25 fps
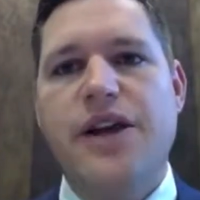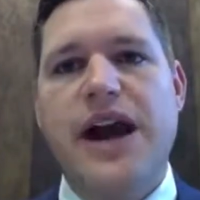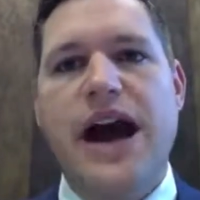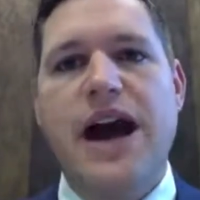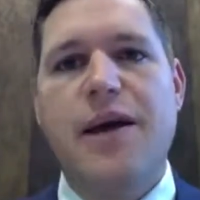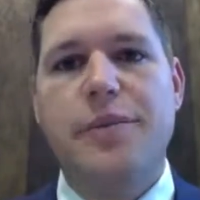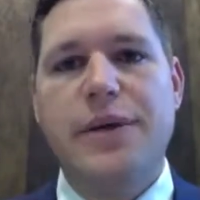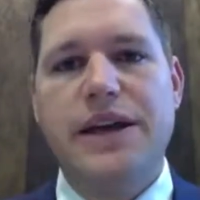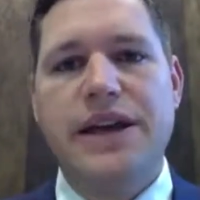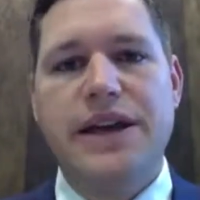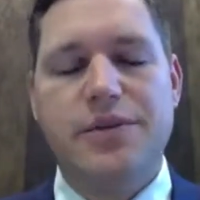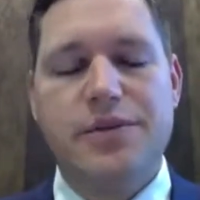
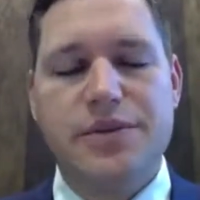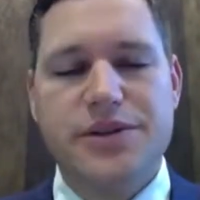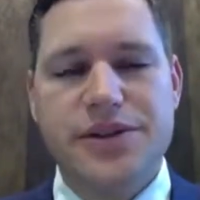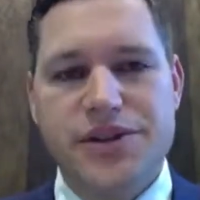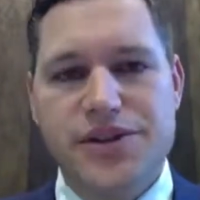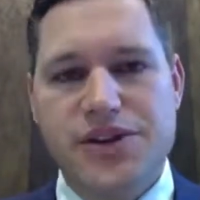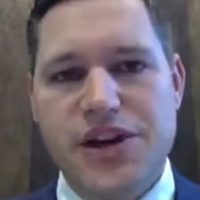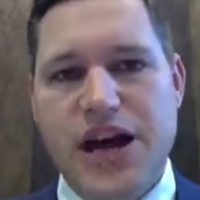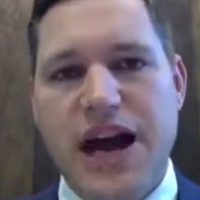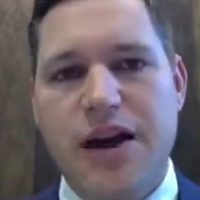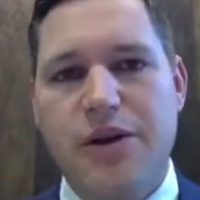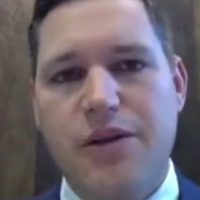not being able to
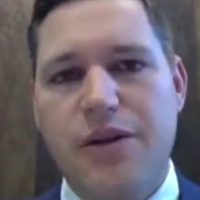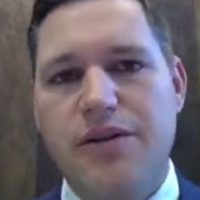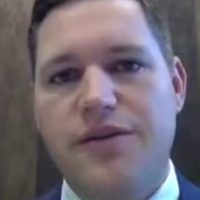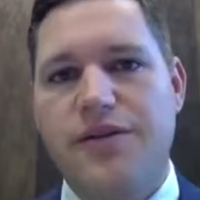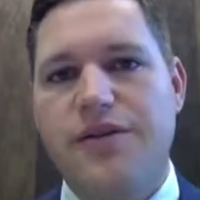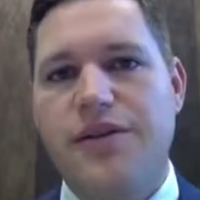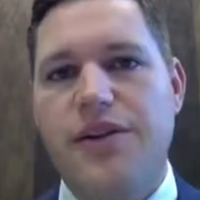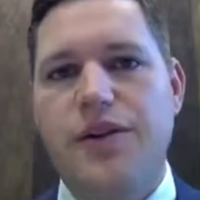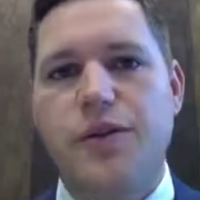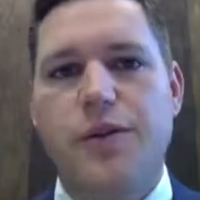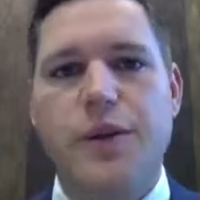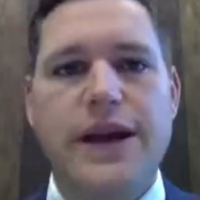shower
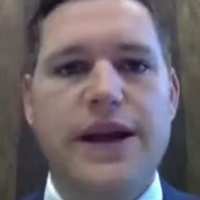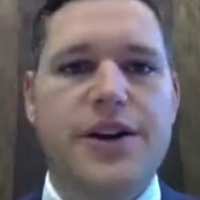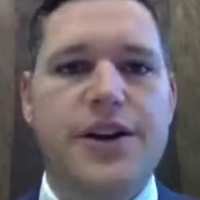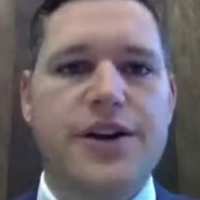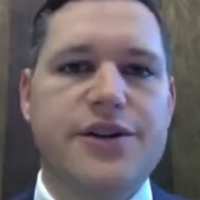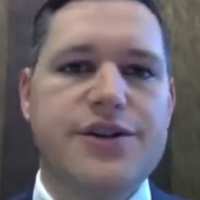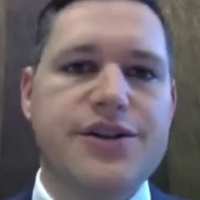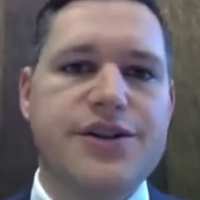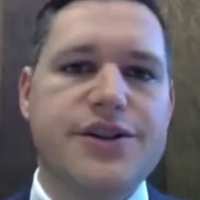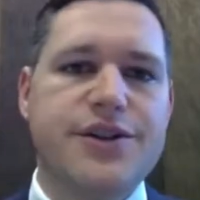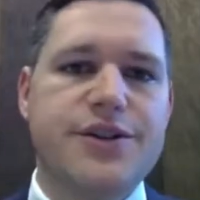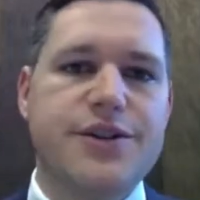for a week
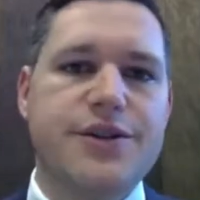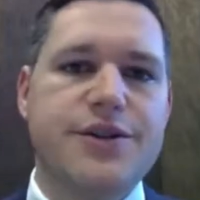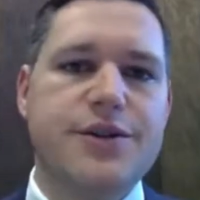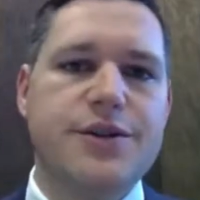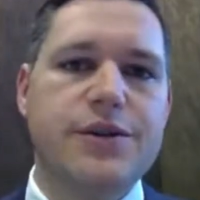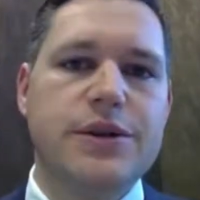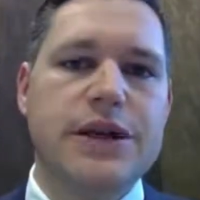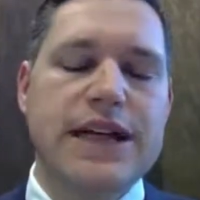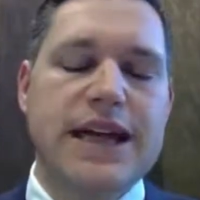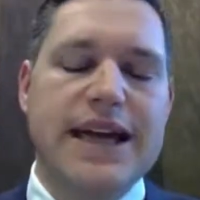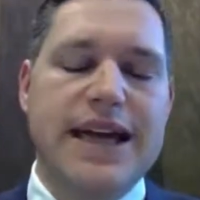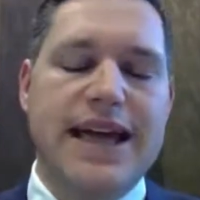or
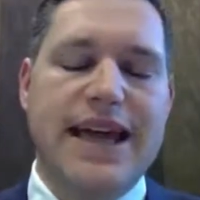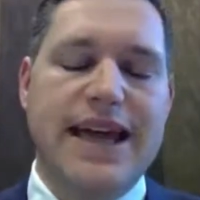two,